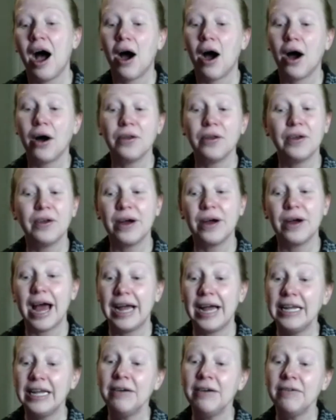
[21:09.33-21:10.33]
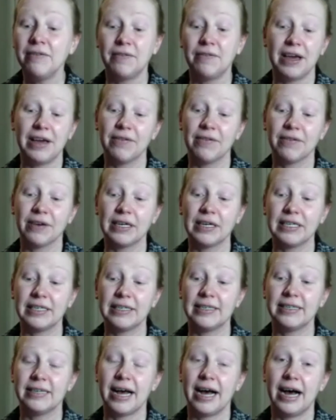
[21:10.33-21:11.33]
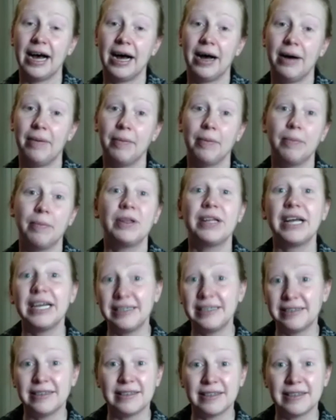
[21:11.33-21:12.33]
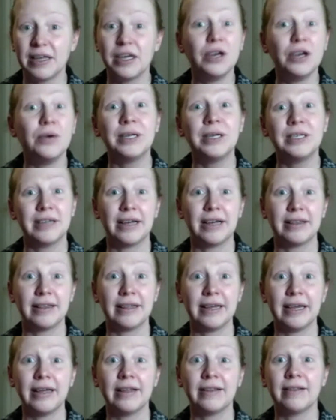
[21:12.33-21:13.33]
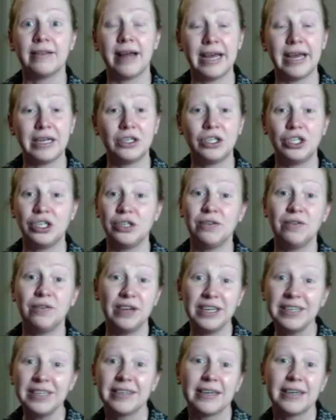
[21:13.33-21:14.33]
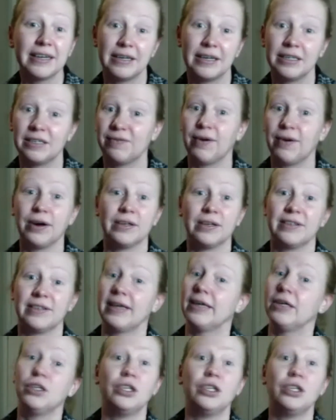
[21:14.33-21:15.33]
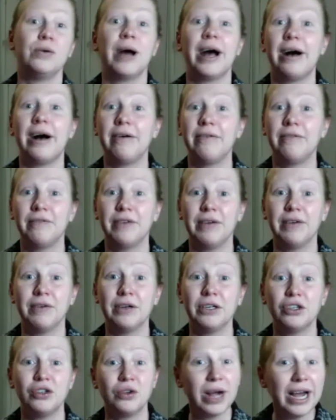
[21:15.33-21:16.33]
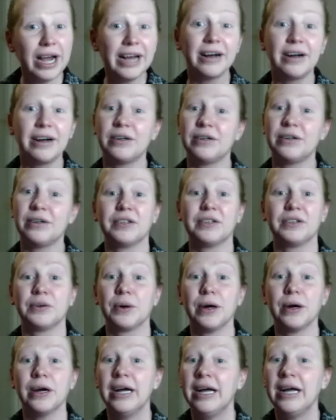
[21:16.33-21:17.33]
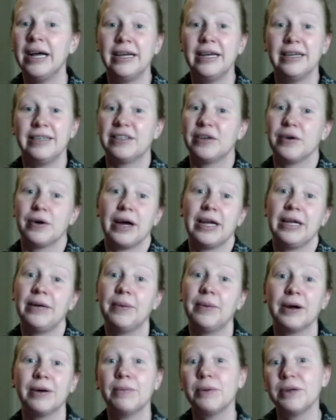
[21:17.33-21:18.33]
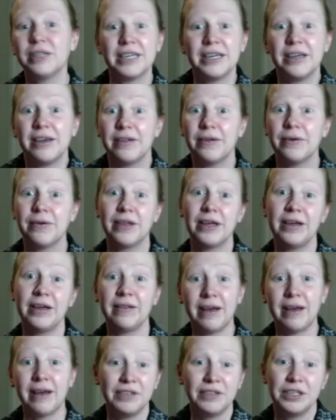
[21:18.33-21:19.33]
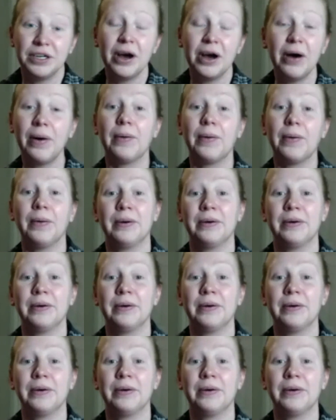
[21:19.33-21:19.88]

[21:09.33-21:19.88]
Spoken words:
Are there any favorite places that you and Dudley like to visit, as far as like, do you have favorite trails, or is there anywhere in particular that you love to go?